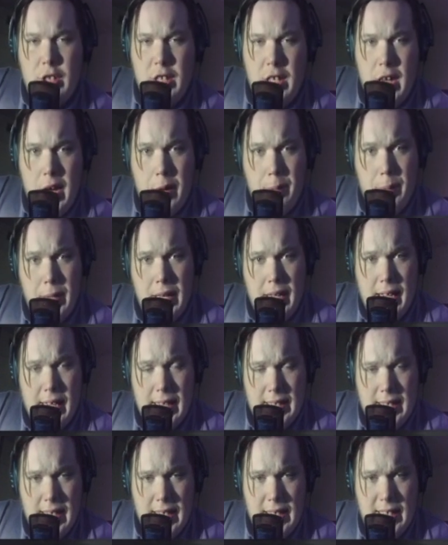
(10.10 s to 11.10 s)
topic is a
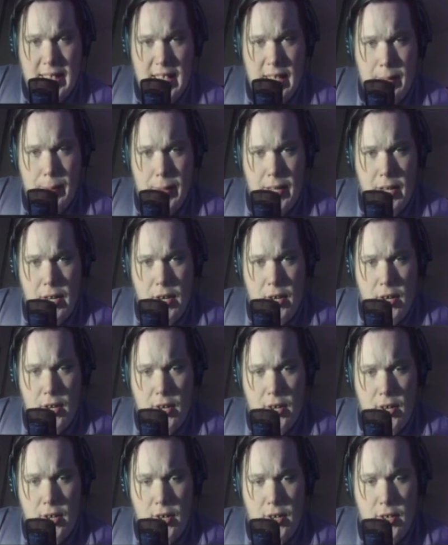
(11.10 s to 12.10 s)
CBR
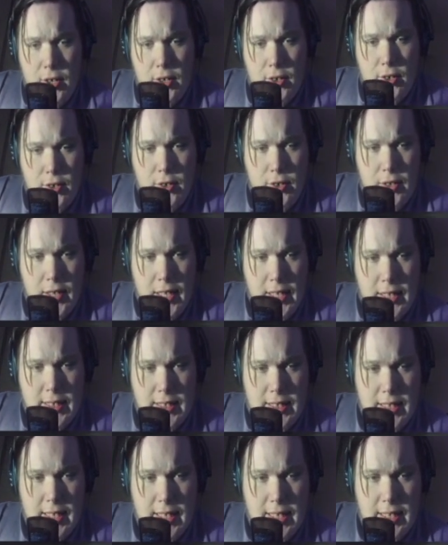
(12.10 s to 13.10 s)
article that
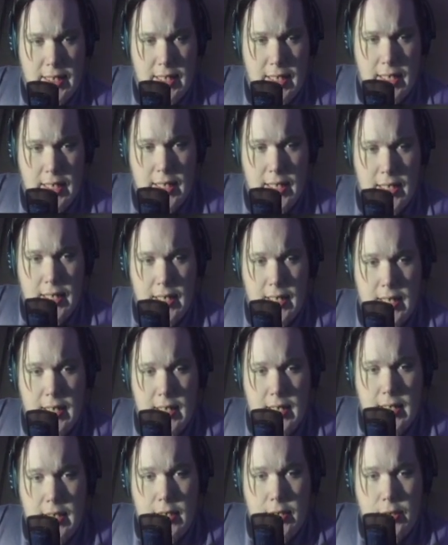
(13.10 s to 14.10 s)
says
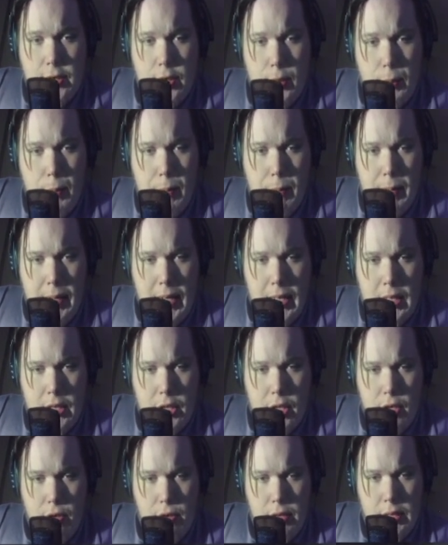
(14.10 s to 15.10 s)
Superman and
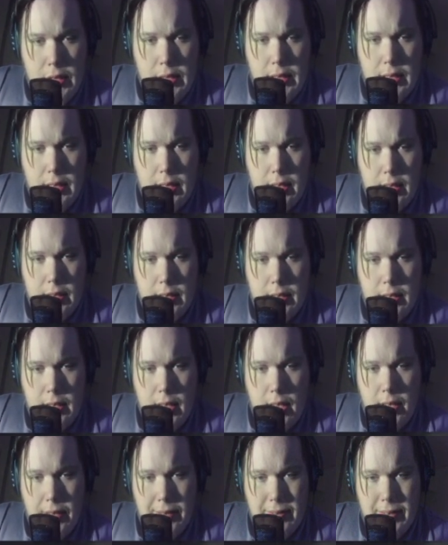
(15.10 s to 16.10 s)
Lois
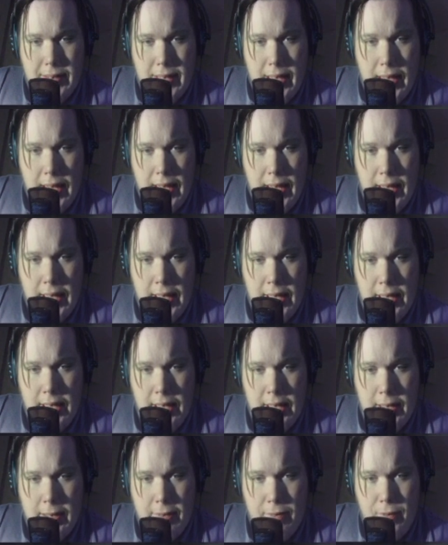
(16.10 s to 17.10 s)
solves a
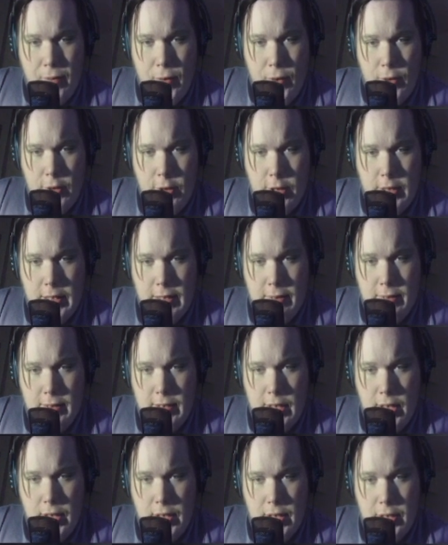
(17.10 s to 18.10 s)
Fortress of
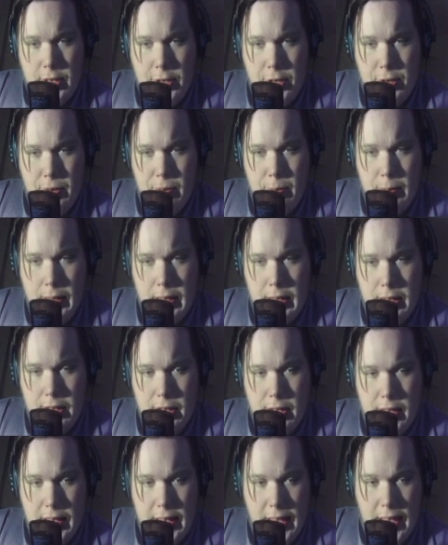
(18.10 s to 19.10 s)
Solitude
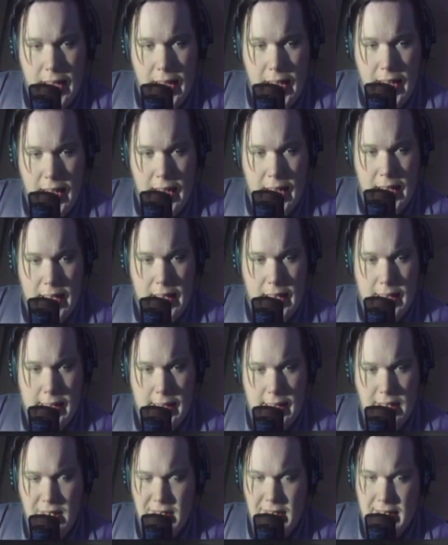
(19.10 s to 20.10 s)
mystery and
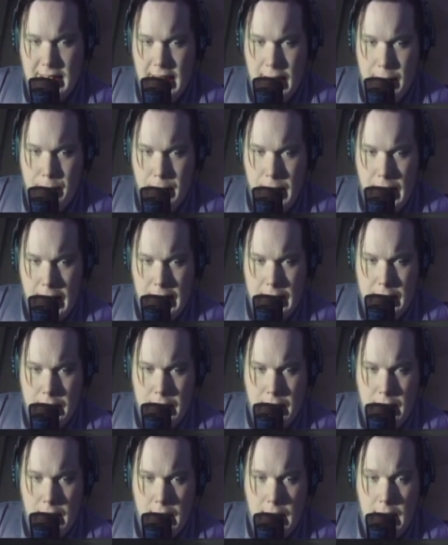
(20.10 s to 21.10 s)
heals a major
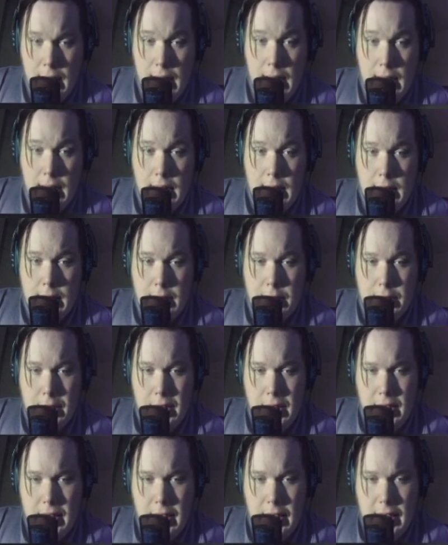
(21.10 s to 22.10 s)

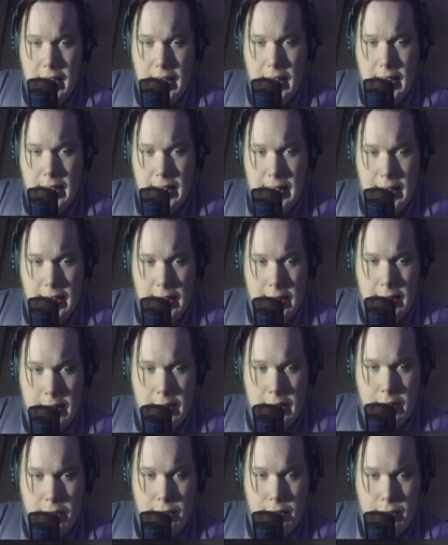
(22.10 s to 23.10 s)
John Kent
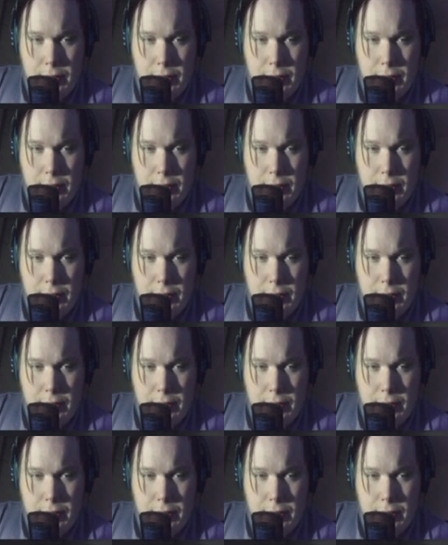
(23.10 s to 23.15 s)
issue.